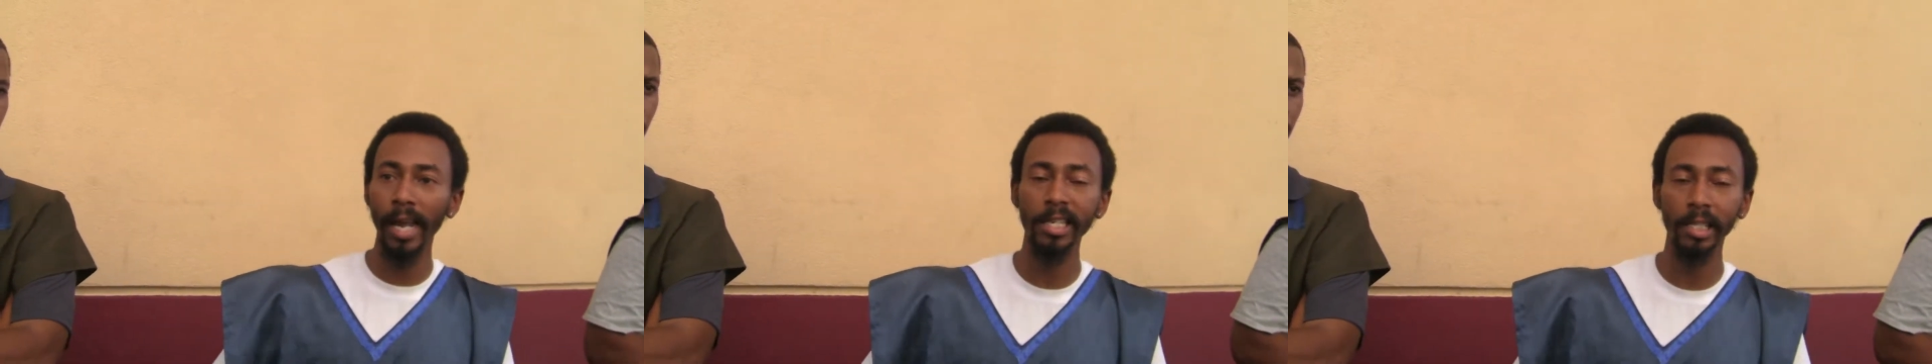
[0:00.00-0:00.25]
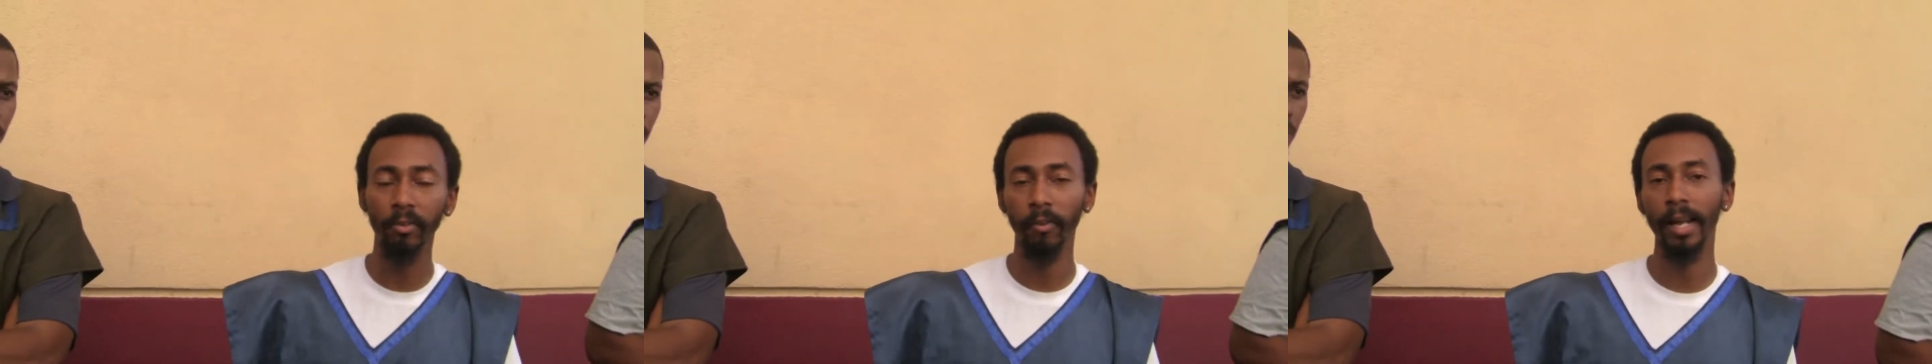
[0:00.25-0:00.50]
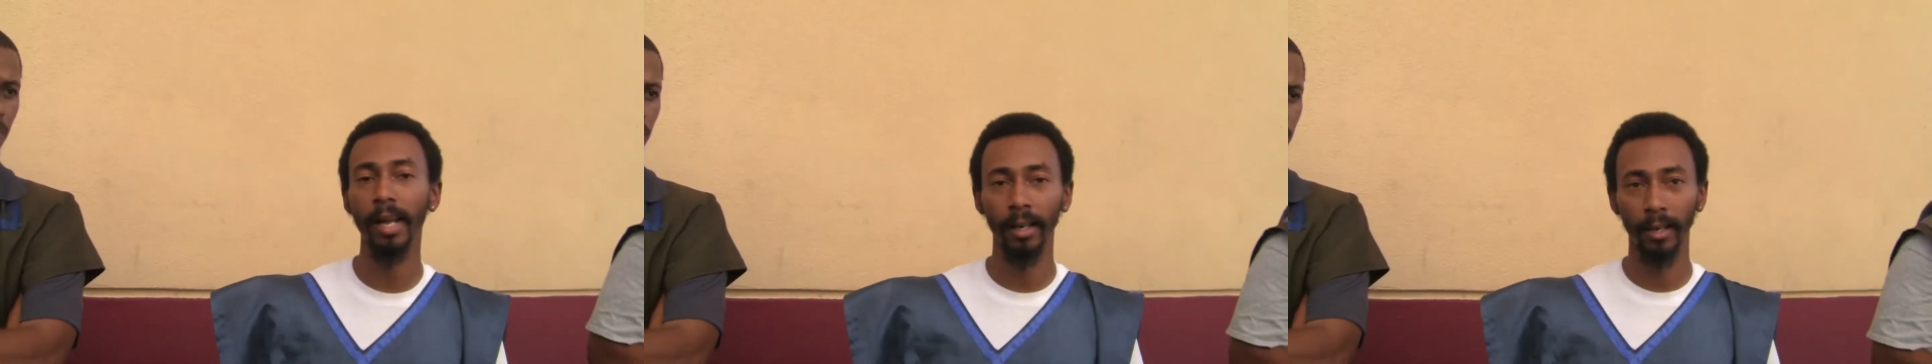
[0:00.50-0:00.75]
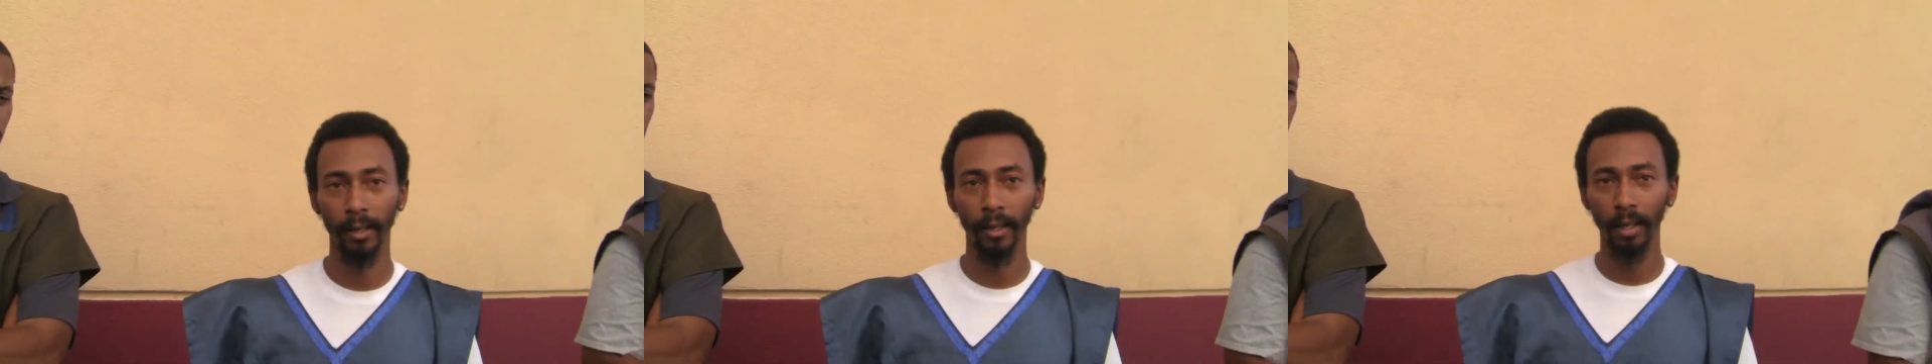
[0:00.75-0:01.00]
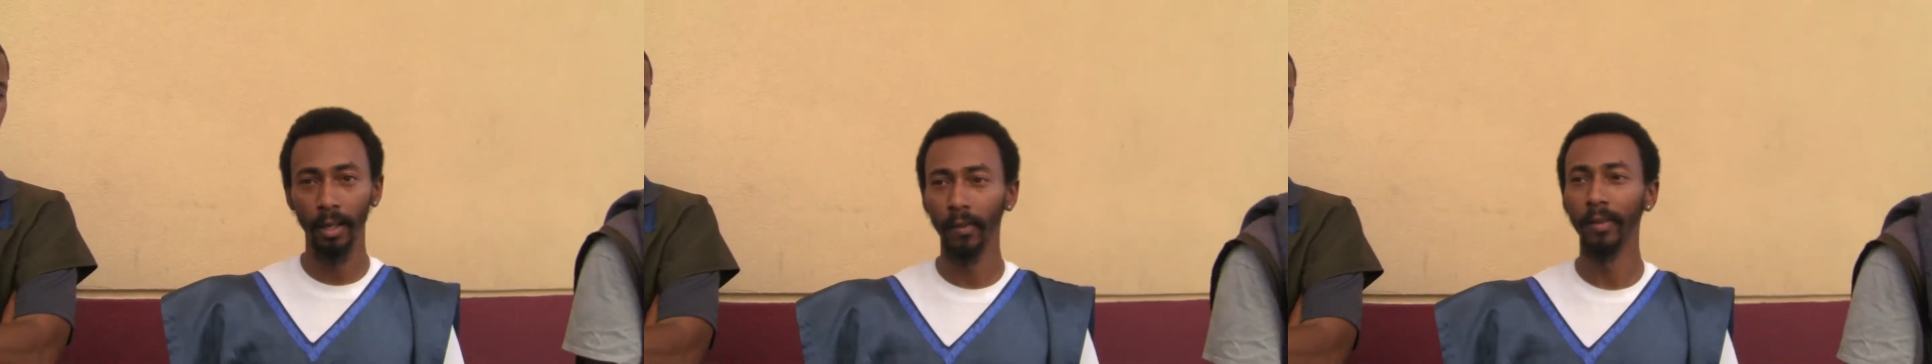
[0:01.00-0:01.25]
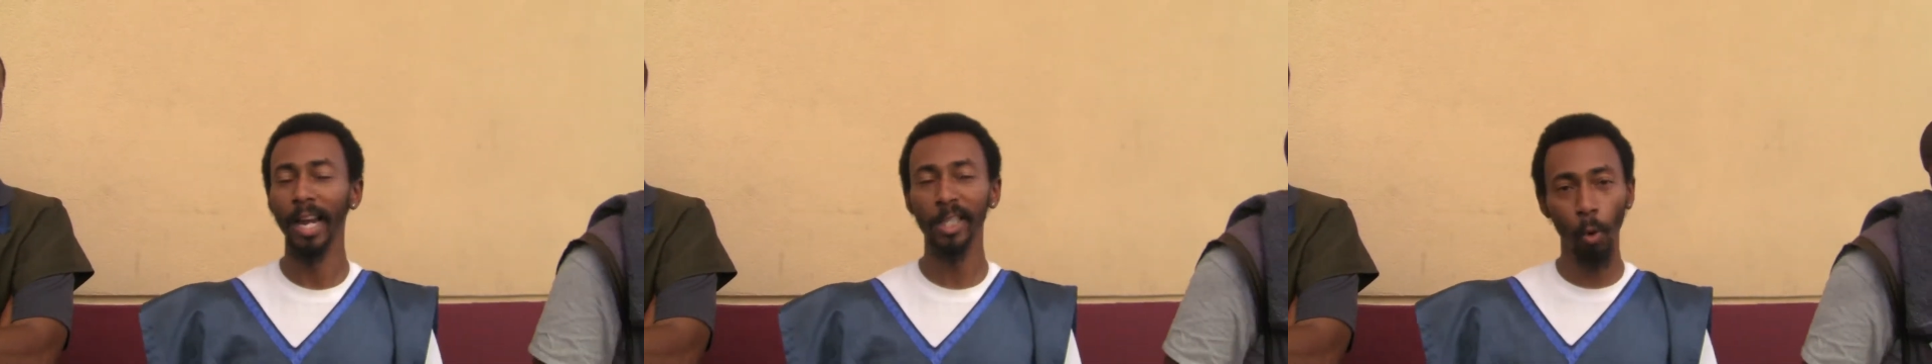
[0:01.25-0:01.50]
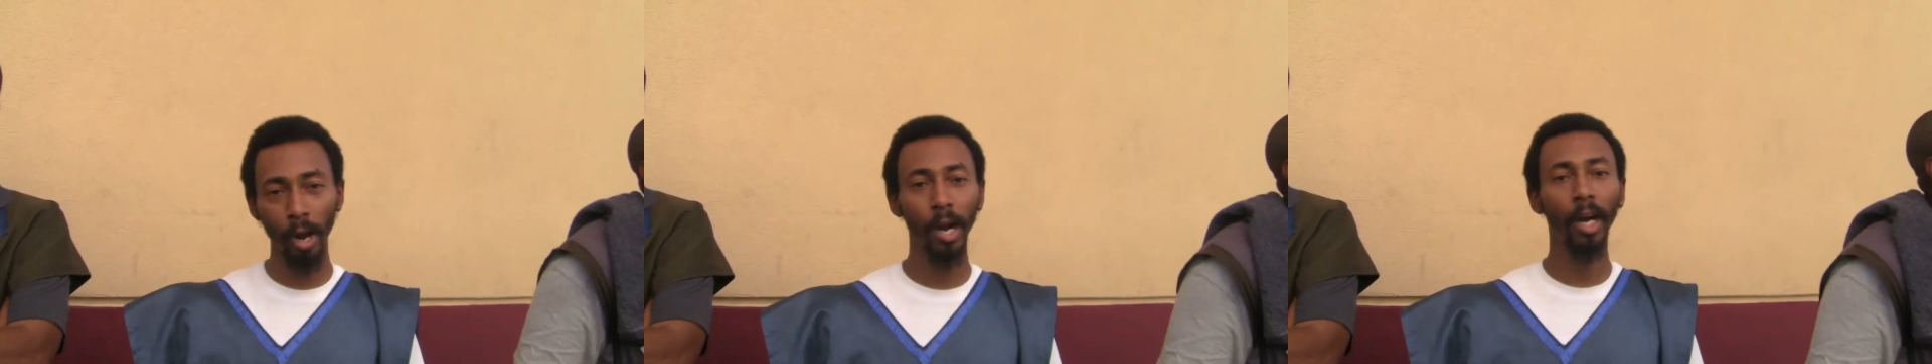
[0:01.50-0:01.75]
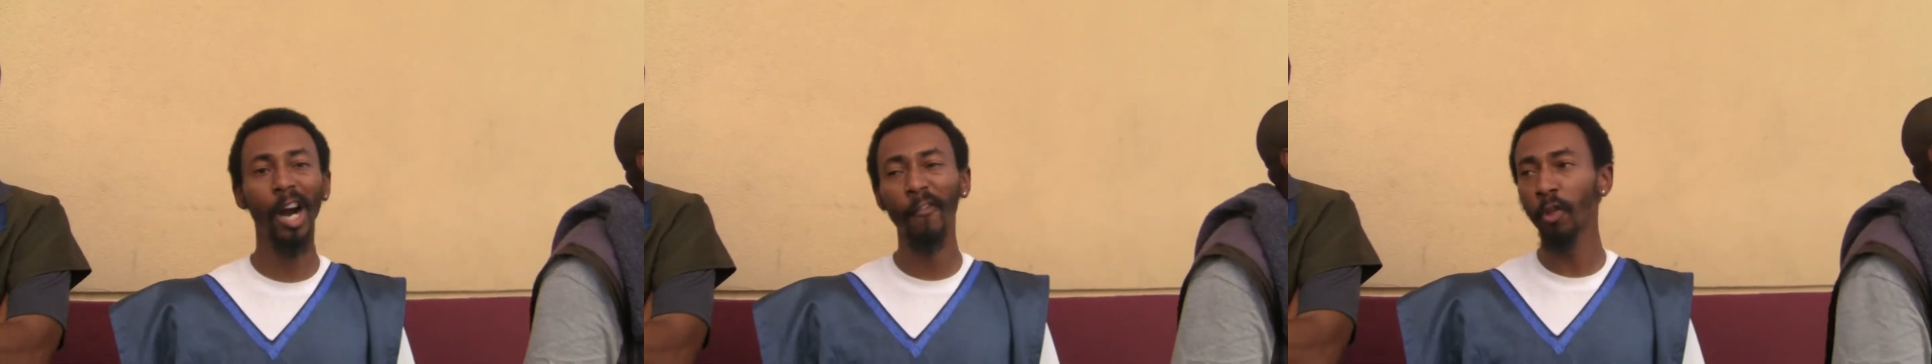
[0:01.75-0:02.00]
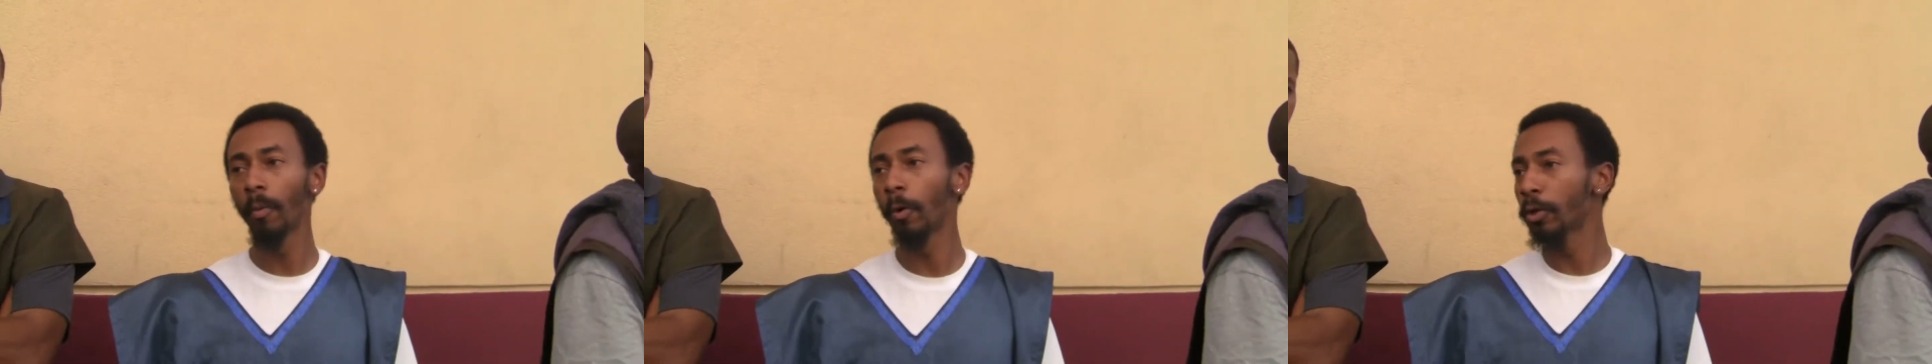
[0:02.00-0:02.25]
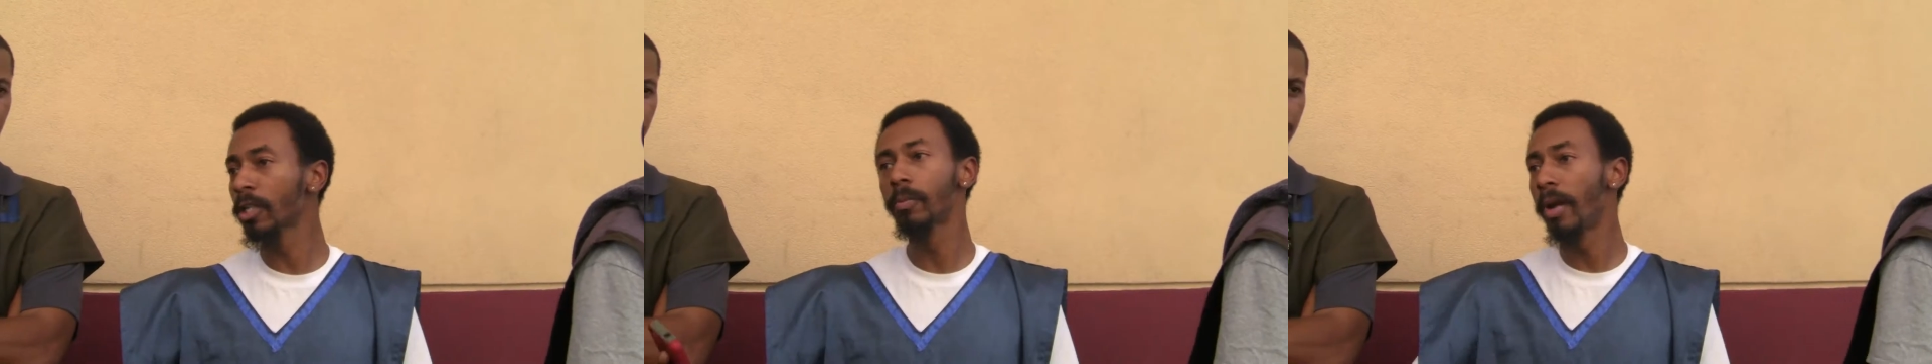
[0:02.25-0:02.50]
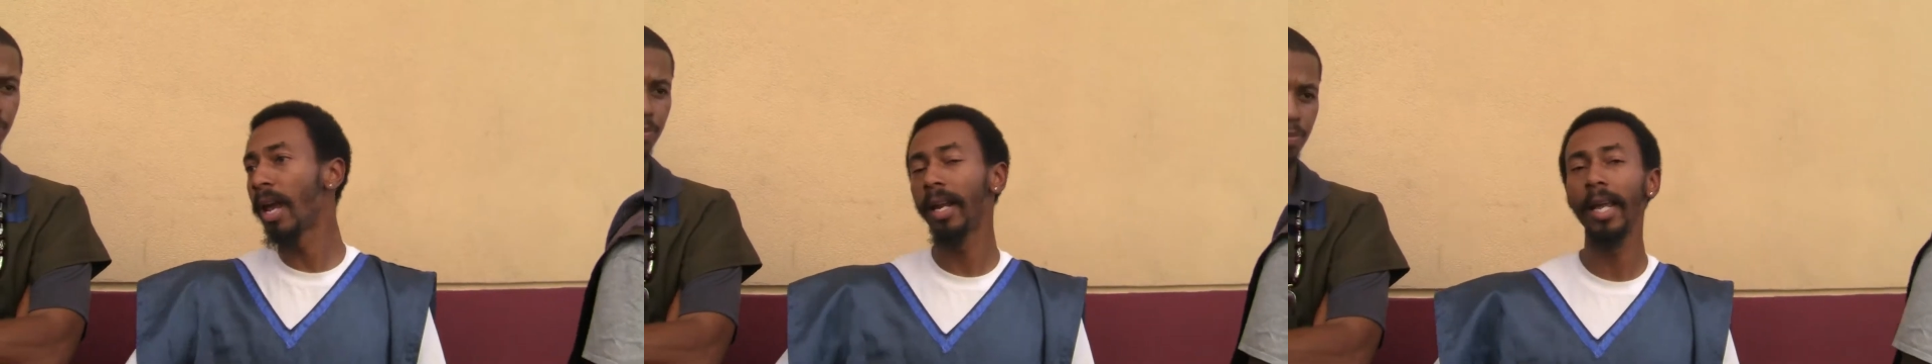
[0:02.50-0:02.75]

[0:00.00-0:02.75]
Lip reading: lazy for that. That's why they're comfortable just being